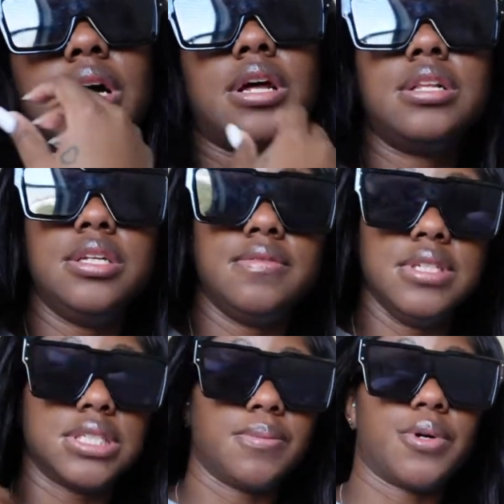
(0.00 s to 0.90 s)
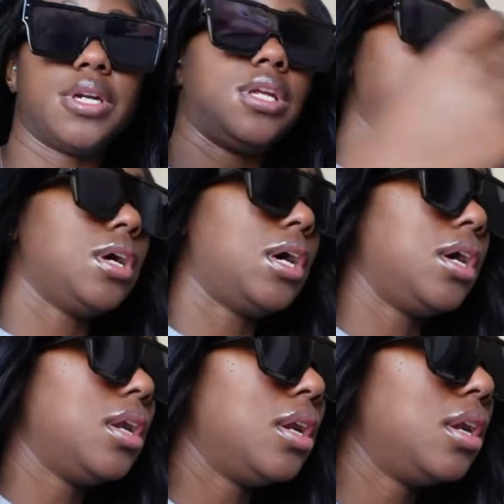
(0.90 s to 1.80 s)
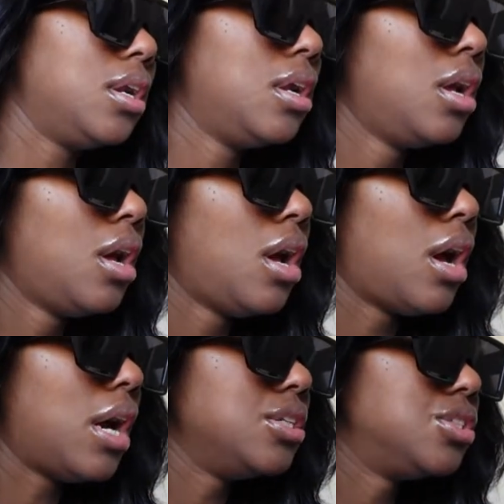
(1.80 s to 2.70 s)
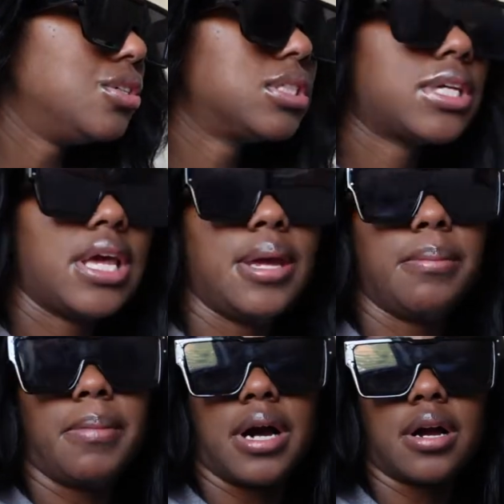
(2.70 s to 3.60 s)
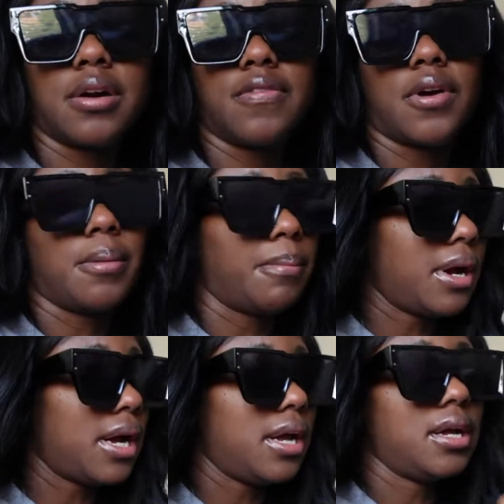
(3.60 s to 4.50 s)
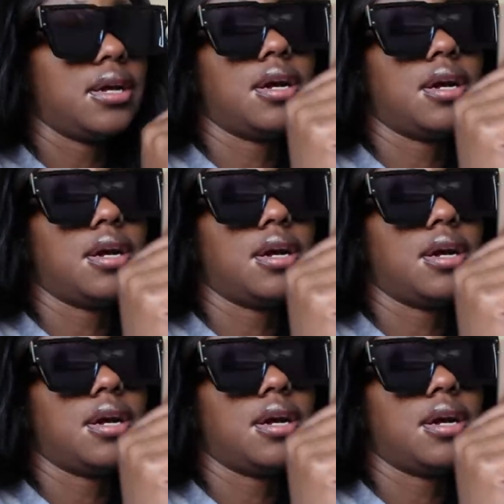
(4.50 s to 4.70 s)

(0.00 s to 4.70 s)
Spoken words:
an leave this morning and I just came back from my